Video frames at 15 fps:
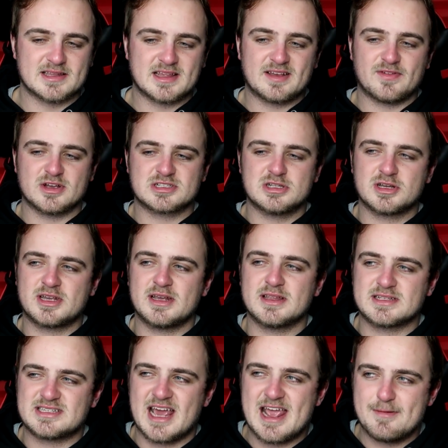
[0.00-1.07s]
I think if I was looking
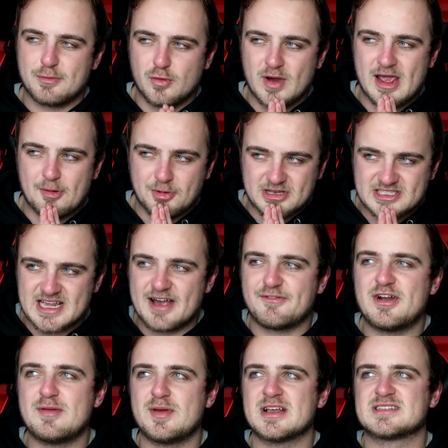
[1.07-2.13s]
at the table, it would
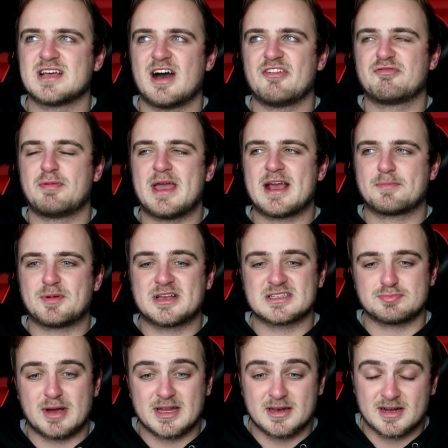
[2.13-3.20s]
definitely be a tough pick
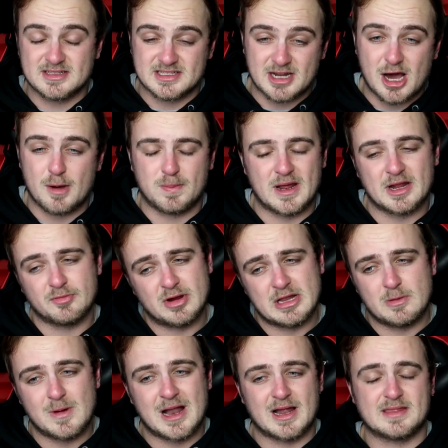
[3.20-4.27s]
because Man United are playing
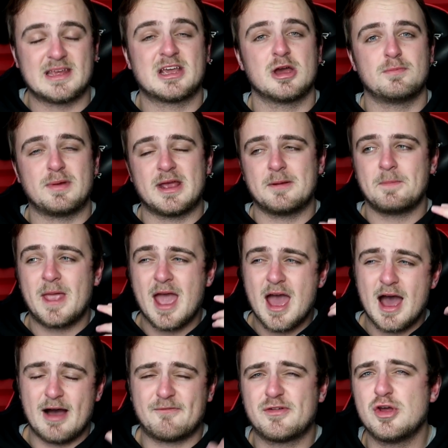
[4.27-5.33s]
really well. I think it would be
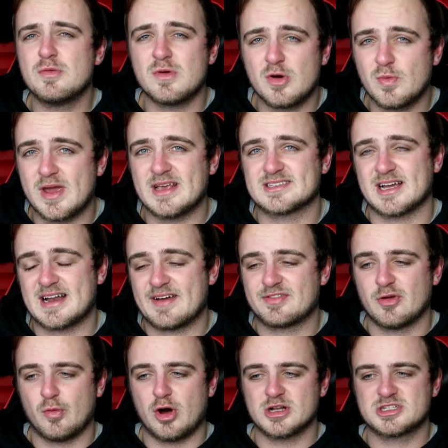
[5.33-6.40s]
a few more weeks I'd
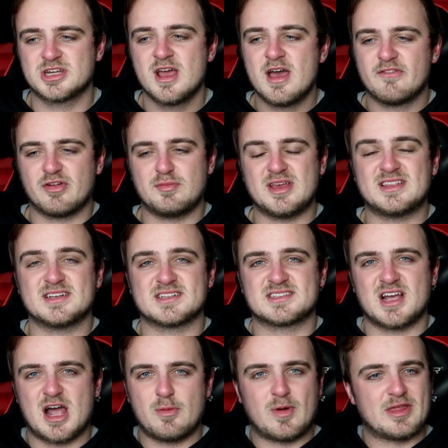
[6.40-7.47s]
have to watch for me to
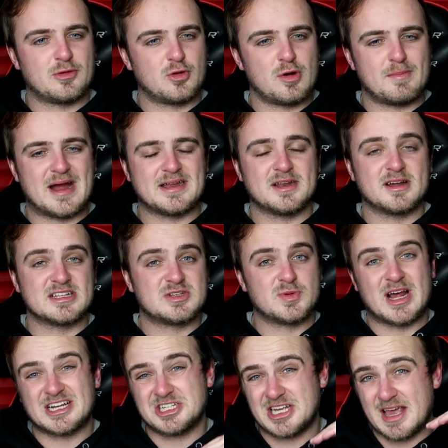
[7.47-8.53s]
decide whether or not Man United
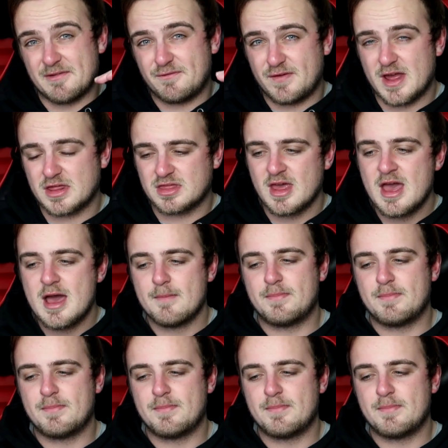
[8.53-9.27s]
would actually get 5th.